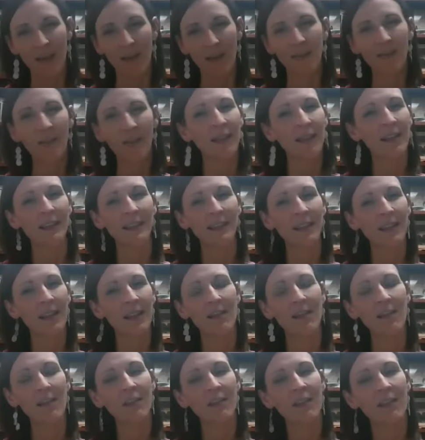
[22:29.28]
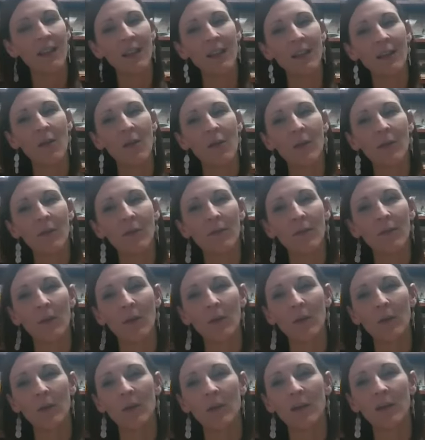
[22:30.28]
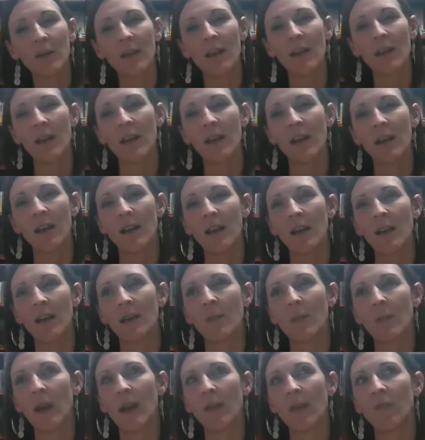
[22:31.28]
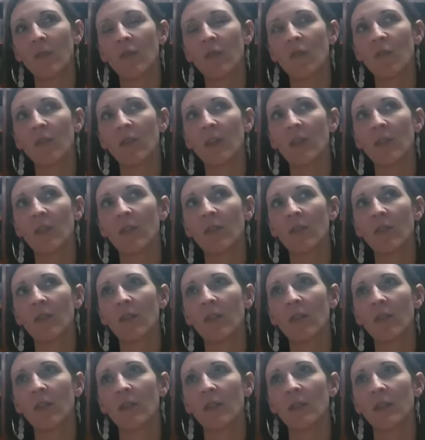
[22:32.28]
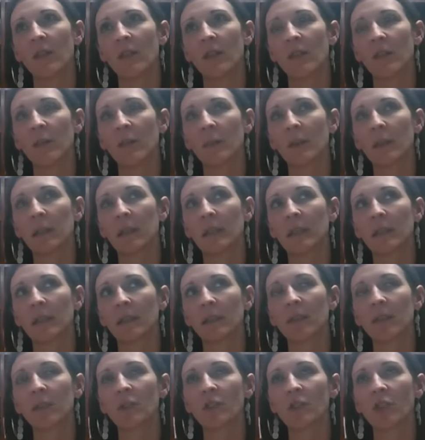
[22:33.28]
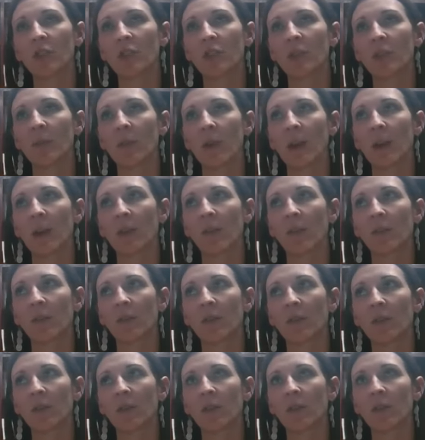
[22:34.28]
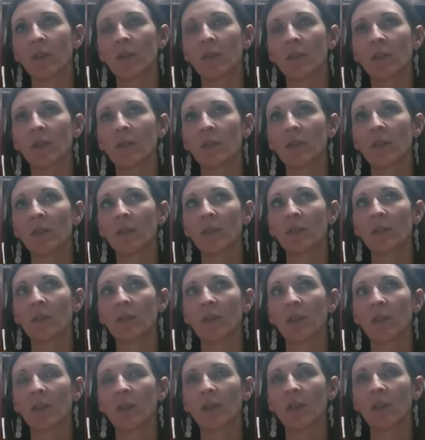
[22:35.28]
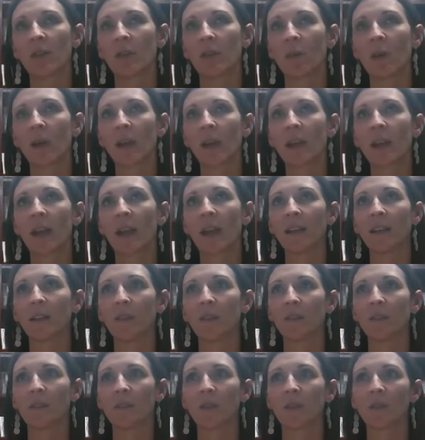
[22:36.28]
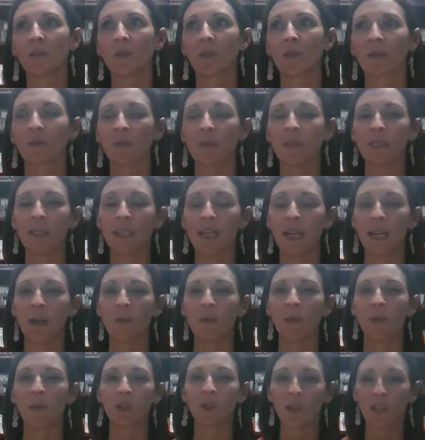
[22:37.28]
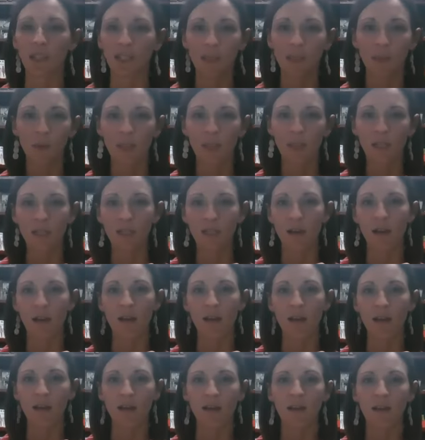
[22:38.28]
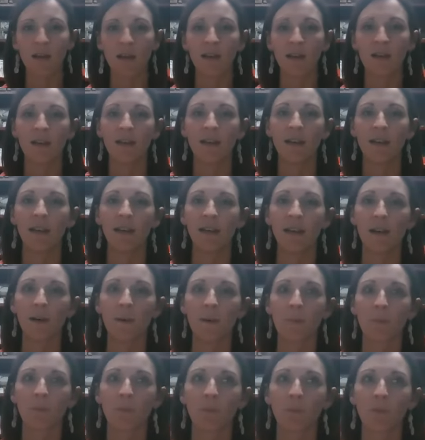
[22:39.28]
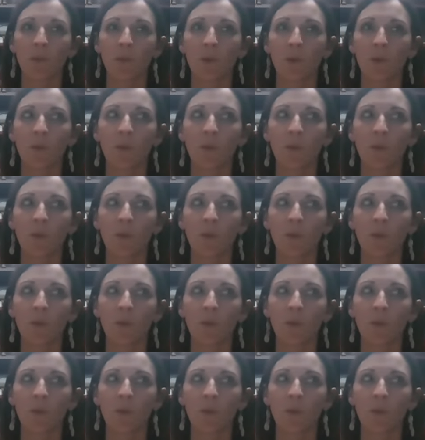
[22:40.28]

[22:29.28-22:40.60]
health is going to look like going forward. I feel a little bit concerned about, what kind of sort of damage has been done, um,